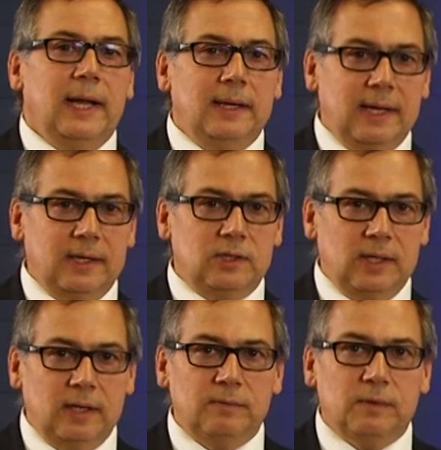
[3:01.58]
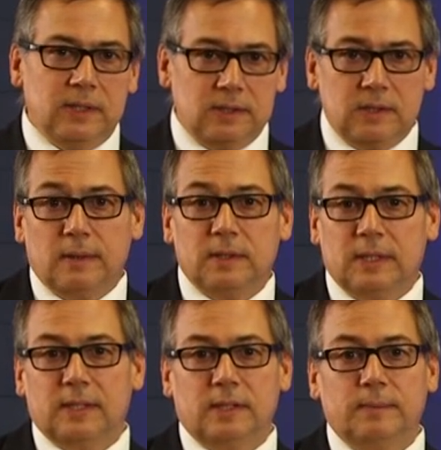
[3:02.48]
8 gauge needle for this
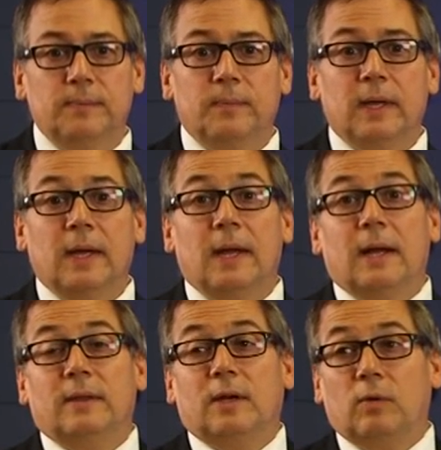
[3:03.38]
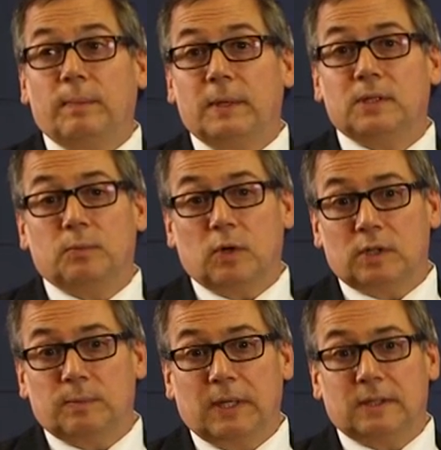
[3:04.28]
system. The equipment is more
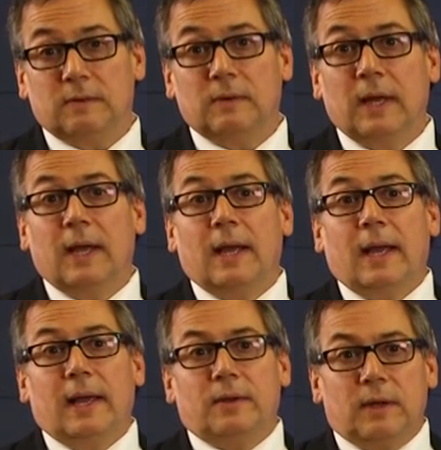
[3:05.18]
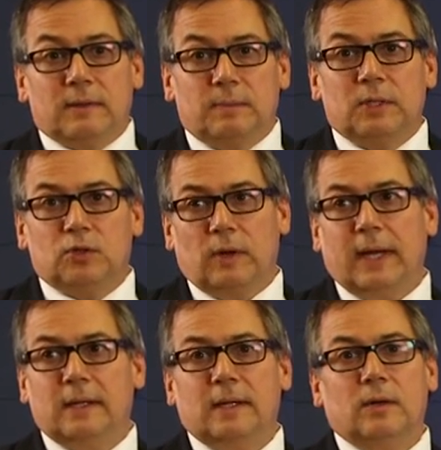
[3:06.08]
expensive, and you have to be
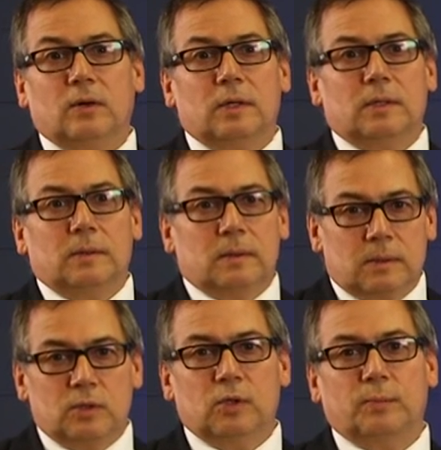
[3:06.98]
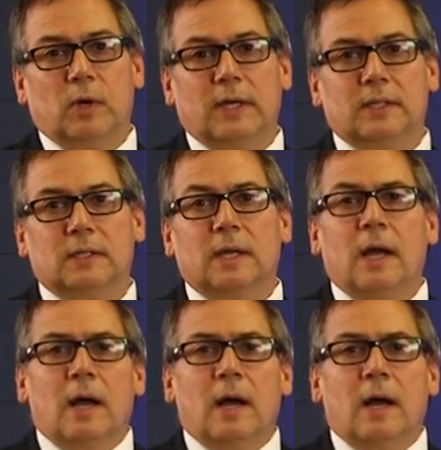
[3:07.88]
trained in order to do the process.